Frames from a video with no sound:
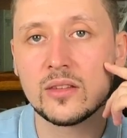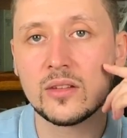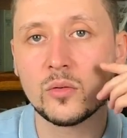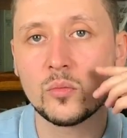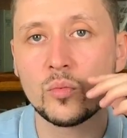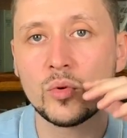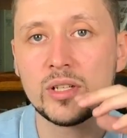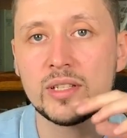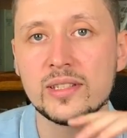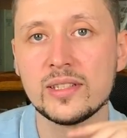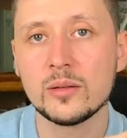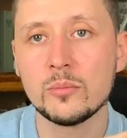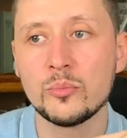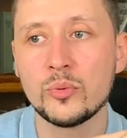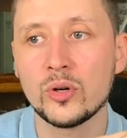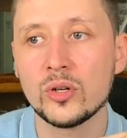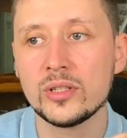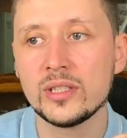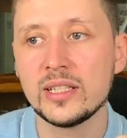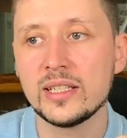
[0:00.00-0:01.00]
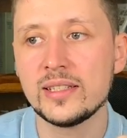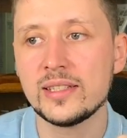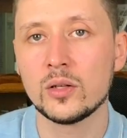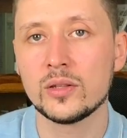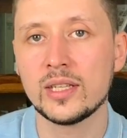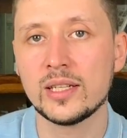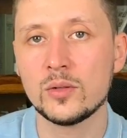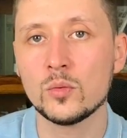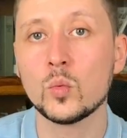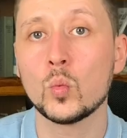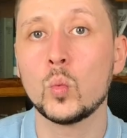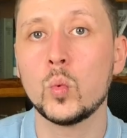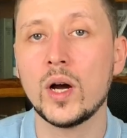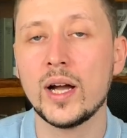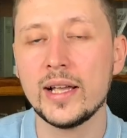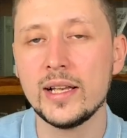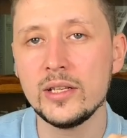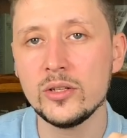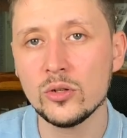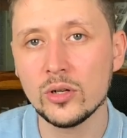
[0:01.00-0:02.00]
What's important is that
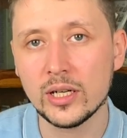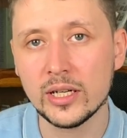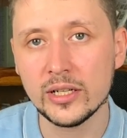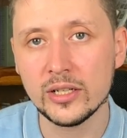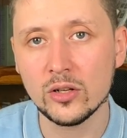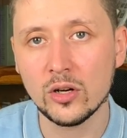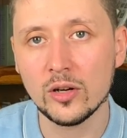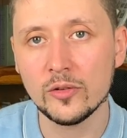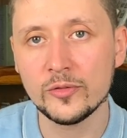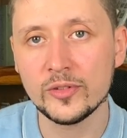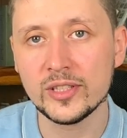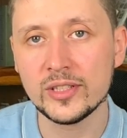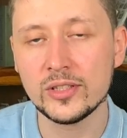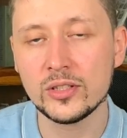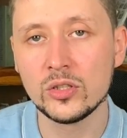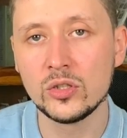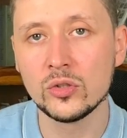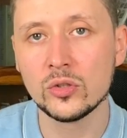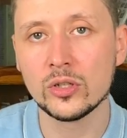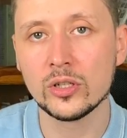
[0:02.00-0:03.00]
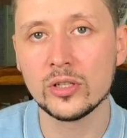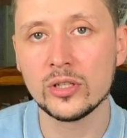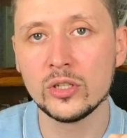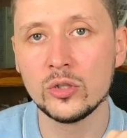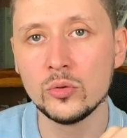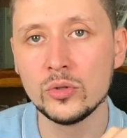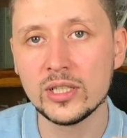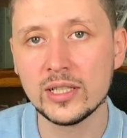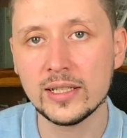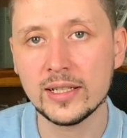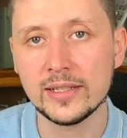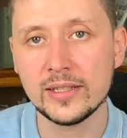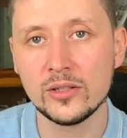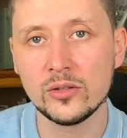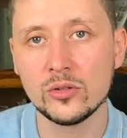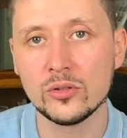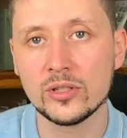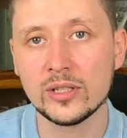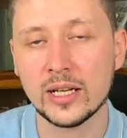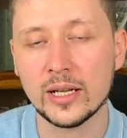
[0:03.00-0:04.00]
while you are in office, you're utilizing
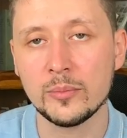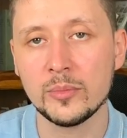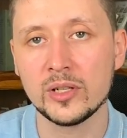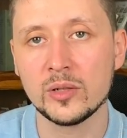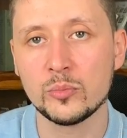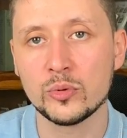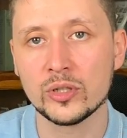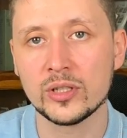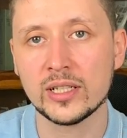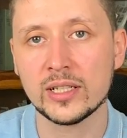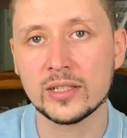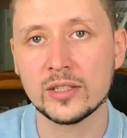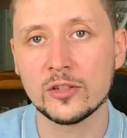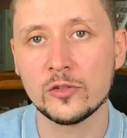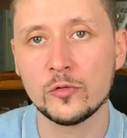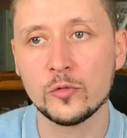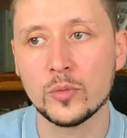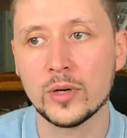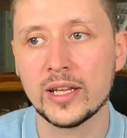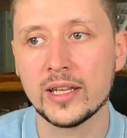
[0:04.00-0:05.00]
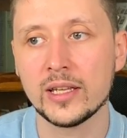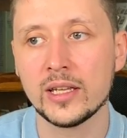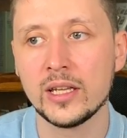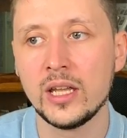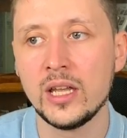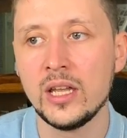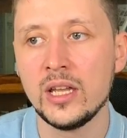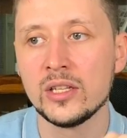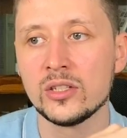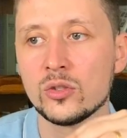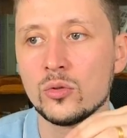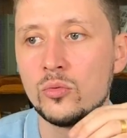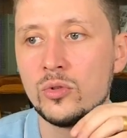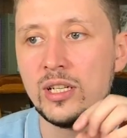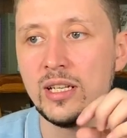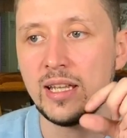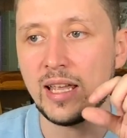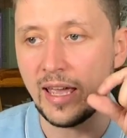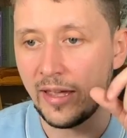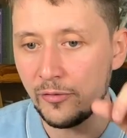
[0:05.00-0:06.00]
your time in a productive way. So
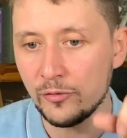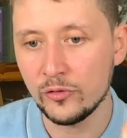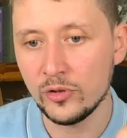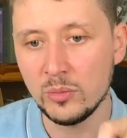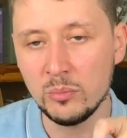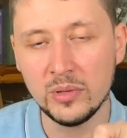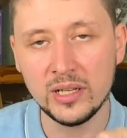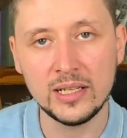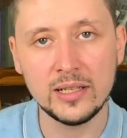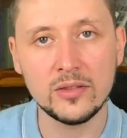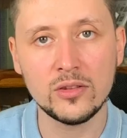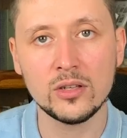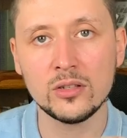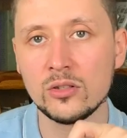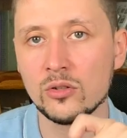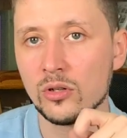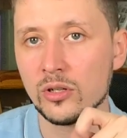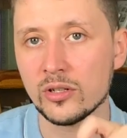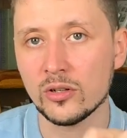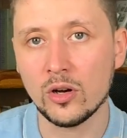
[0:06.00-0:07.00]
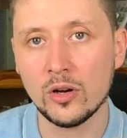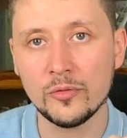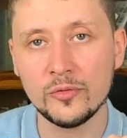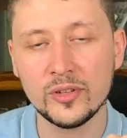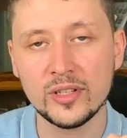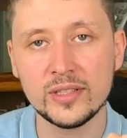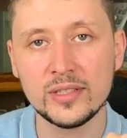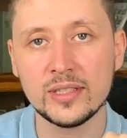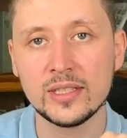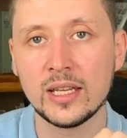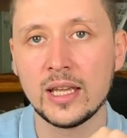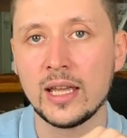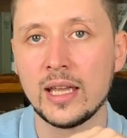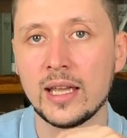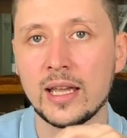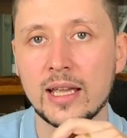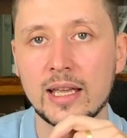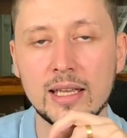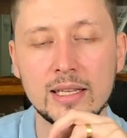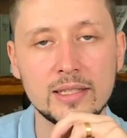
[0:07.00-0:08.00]
really every minute that you're in office
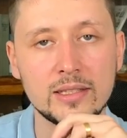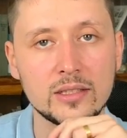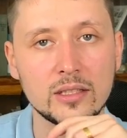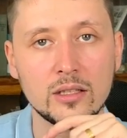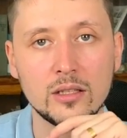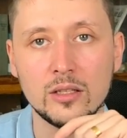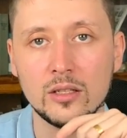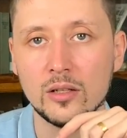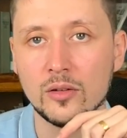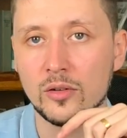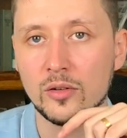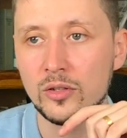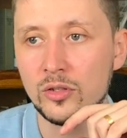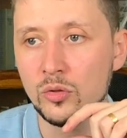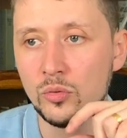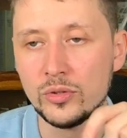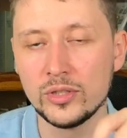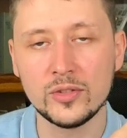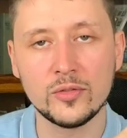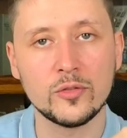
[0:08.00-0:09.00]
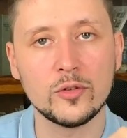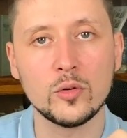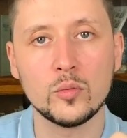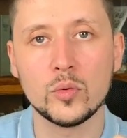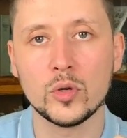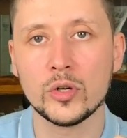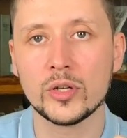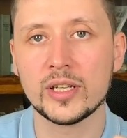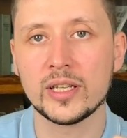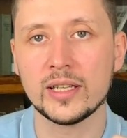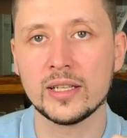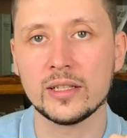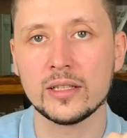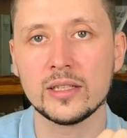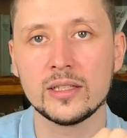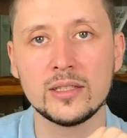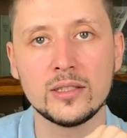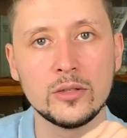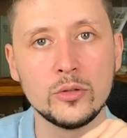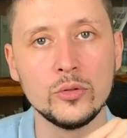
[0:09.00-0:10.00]
is used for working,
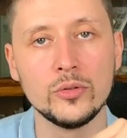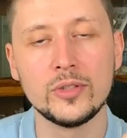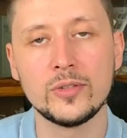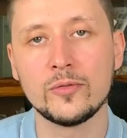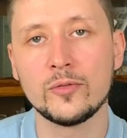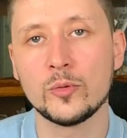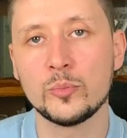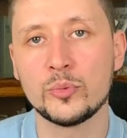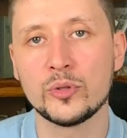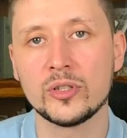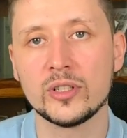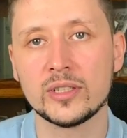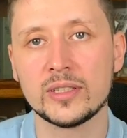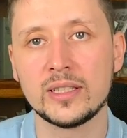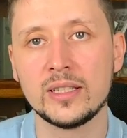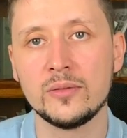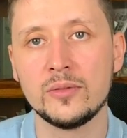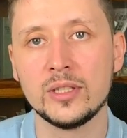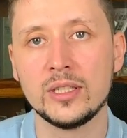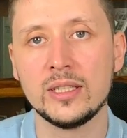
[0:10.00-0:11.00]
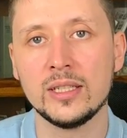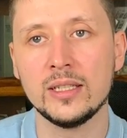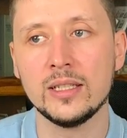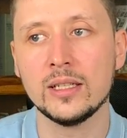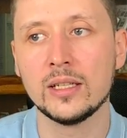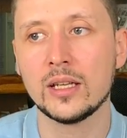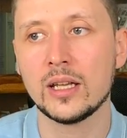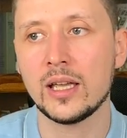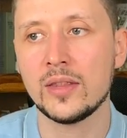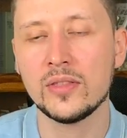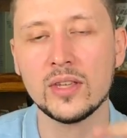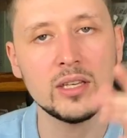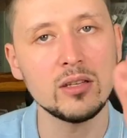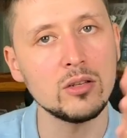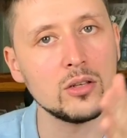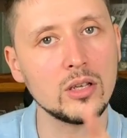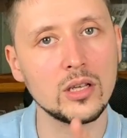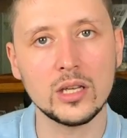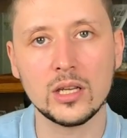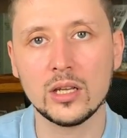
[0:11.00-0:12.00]
is used for productivity. And
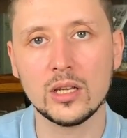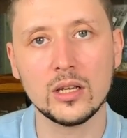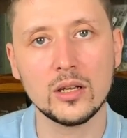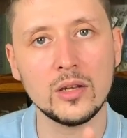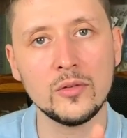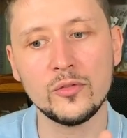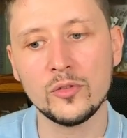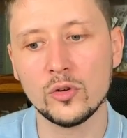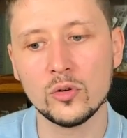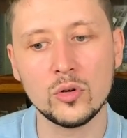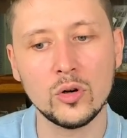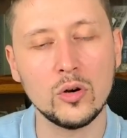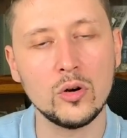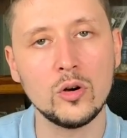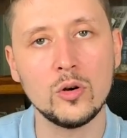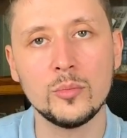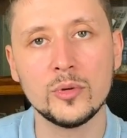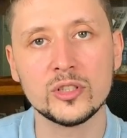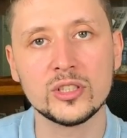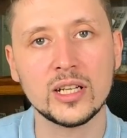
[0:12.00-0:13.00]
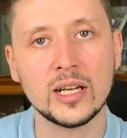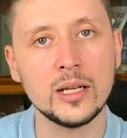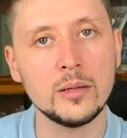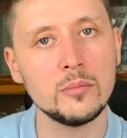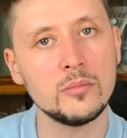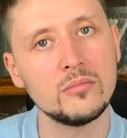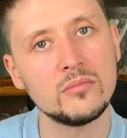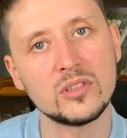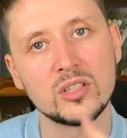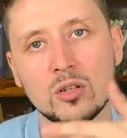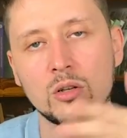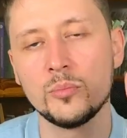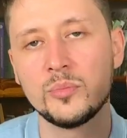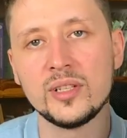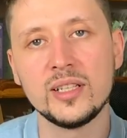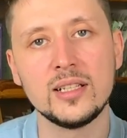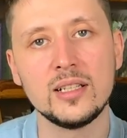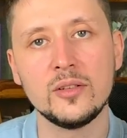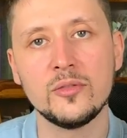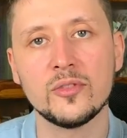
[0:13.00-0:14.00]
then if you go home on time, it's
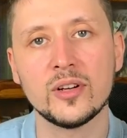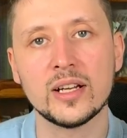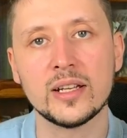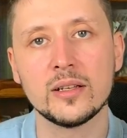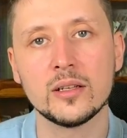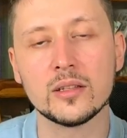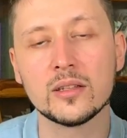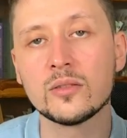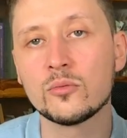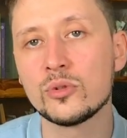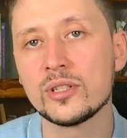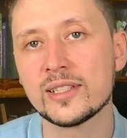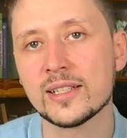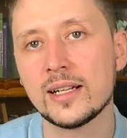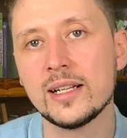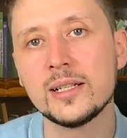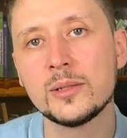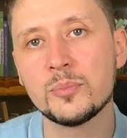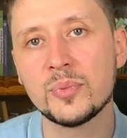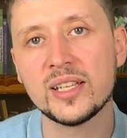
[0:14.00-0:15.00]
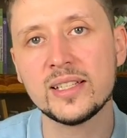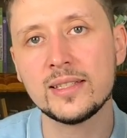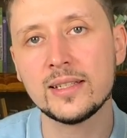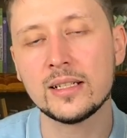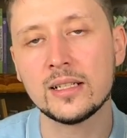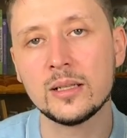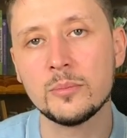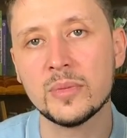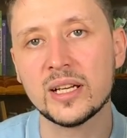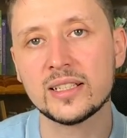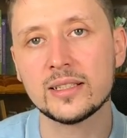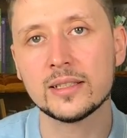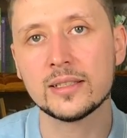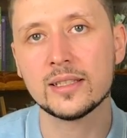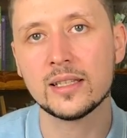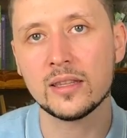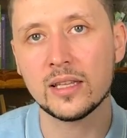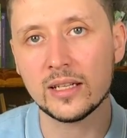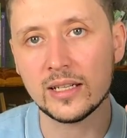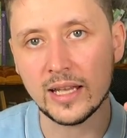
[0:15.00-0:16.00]
completely fine. The result basically matters,
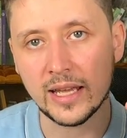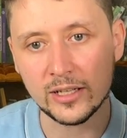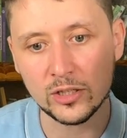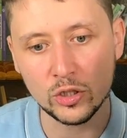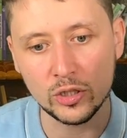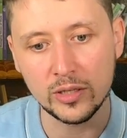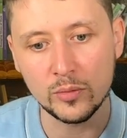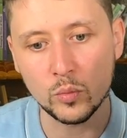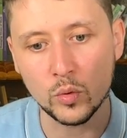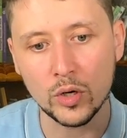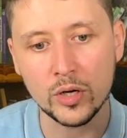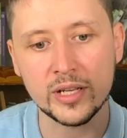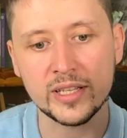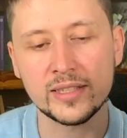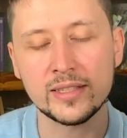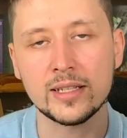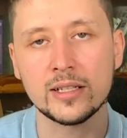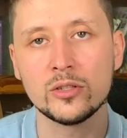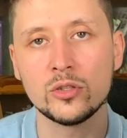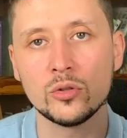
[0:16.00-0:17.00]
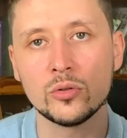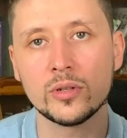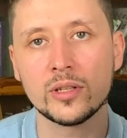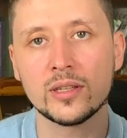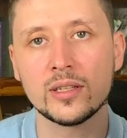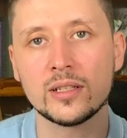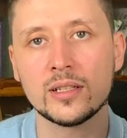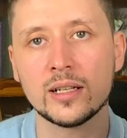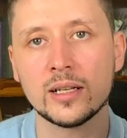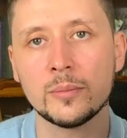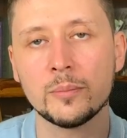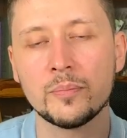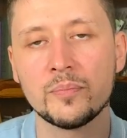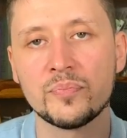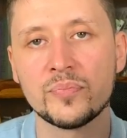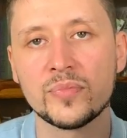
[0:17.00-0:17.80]
and that actually work is done during the time.